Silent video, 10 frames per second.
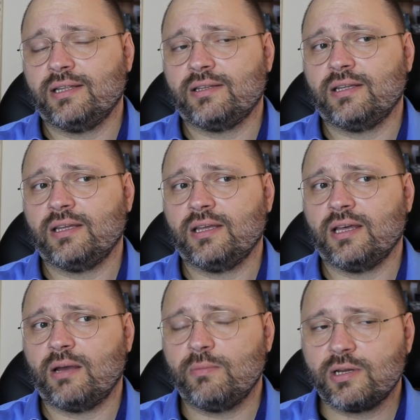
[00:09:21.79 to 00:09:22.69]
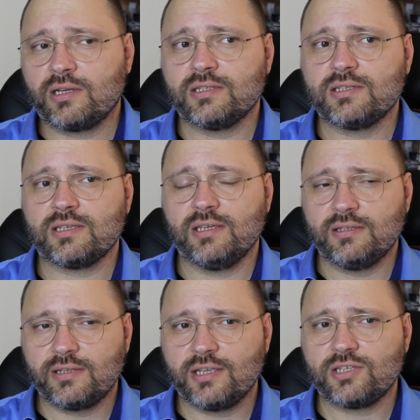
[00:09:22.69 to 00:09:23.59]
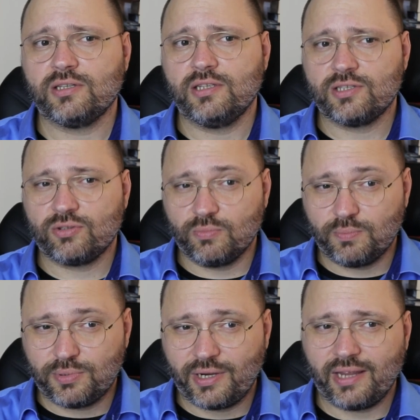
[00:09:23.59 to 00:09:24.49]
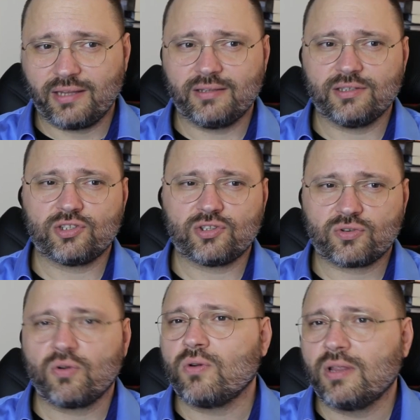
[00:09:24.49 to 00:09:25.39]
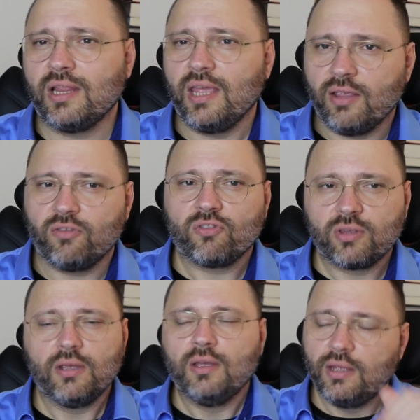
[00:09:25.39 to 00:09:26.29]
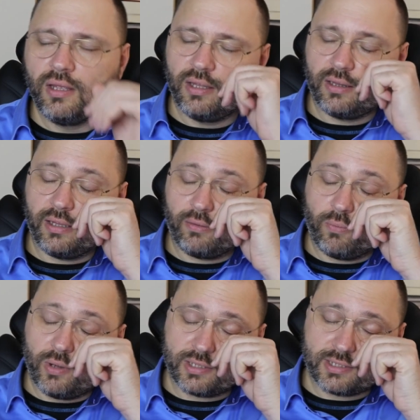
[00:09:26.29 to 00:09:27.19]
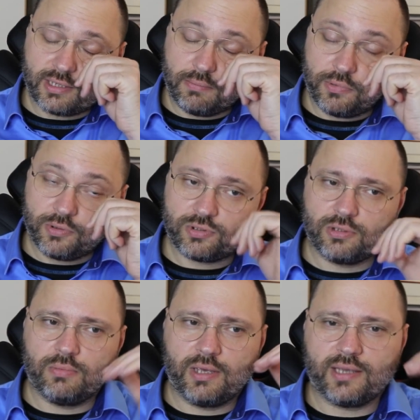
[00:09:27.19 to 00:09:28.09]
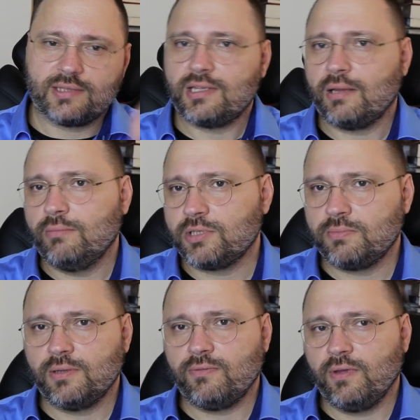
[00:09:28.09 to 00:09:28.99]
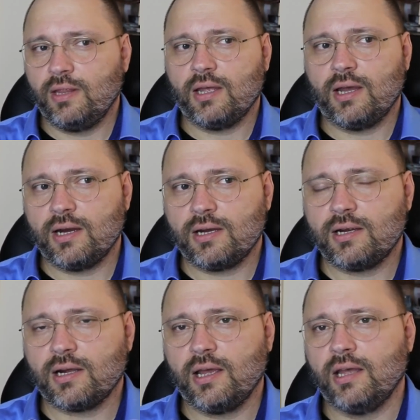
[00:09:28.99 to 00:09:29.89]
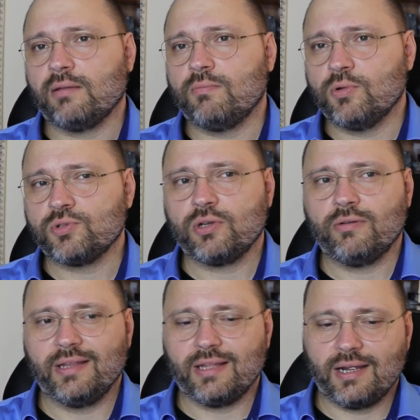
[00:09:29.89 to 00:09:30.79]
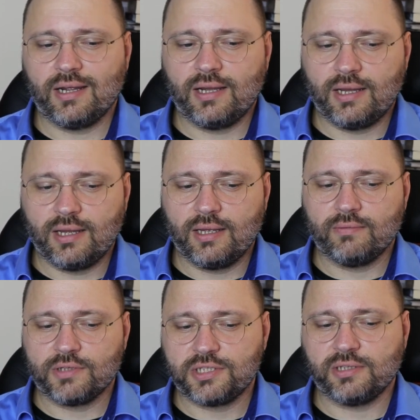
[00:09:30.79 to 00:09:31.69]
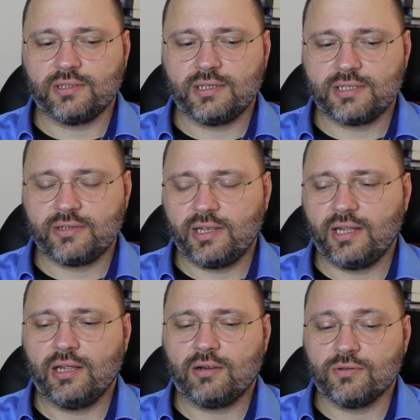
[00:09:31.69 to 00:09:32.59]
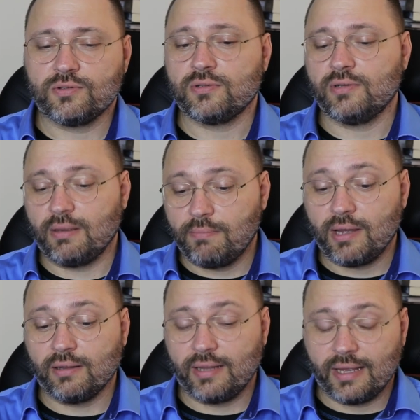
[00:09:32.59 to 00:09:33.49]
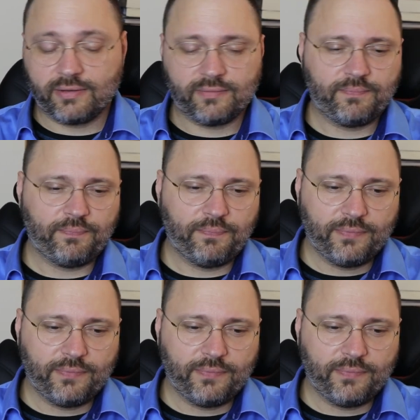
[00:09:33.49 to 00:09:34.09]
that Americans' intention is to break the strong links that was supposed to be established between Ankara and Moscow, and Washington is really concerned about that.